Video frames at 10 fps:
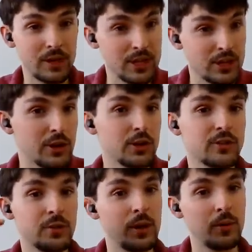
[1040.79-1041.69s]
materials
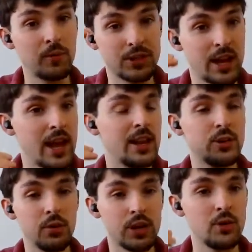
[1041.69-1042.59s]
for them to present and
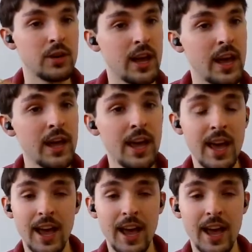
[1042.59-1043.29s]
do a Q&A,